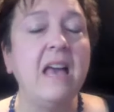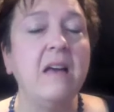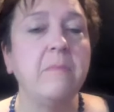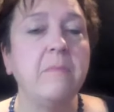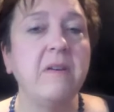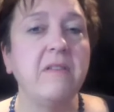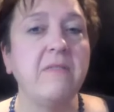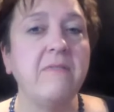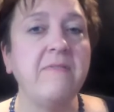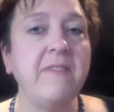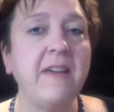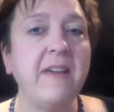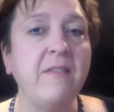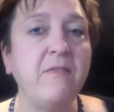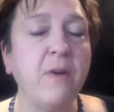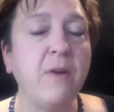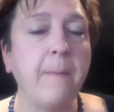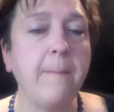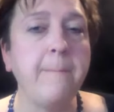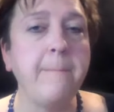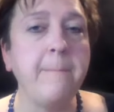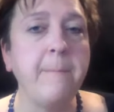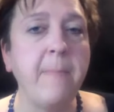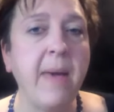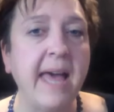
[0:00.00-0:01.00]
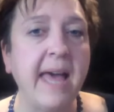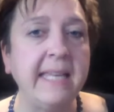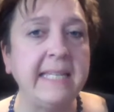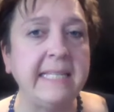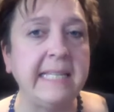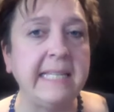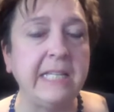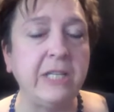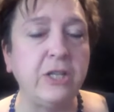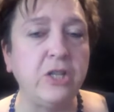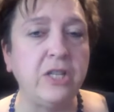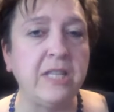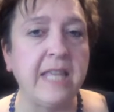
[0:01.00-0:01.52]
but favorite
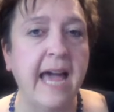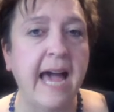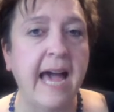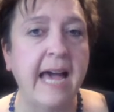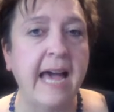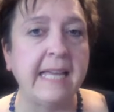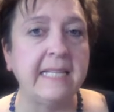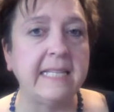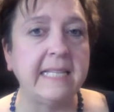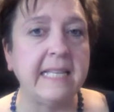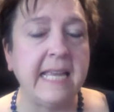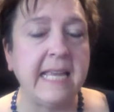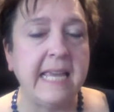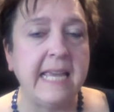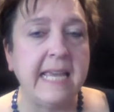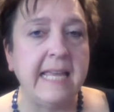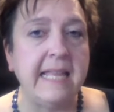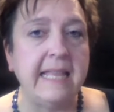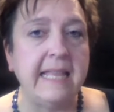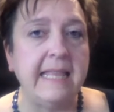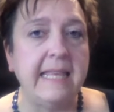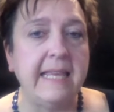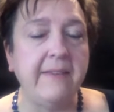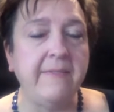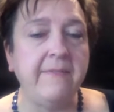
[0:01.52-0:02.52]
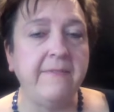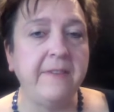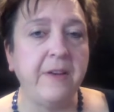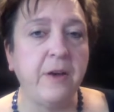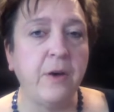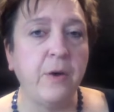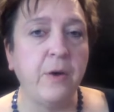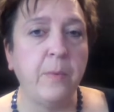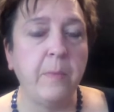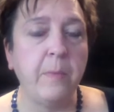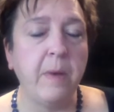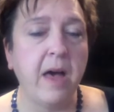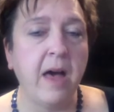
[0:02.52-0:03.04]
message that the
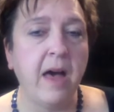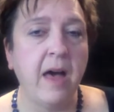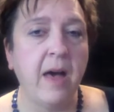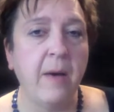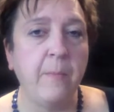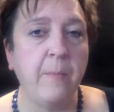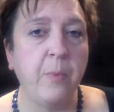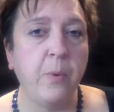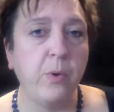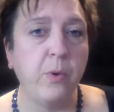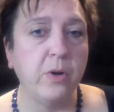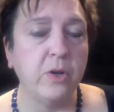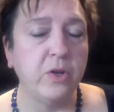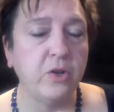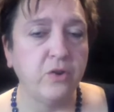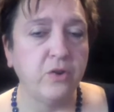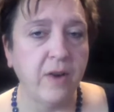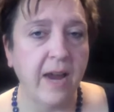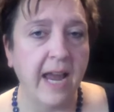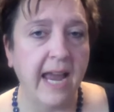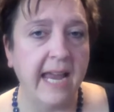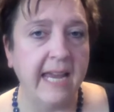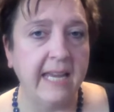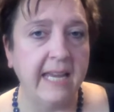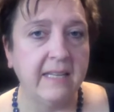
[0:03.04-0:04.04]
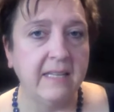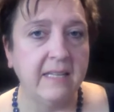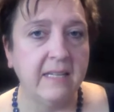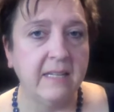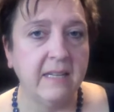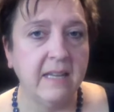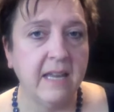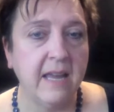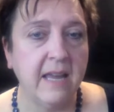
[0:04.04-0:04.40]
film portrayed?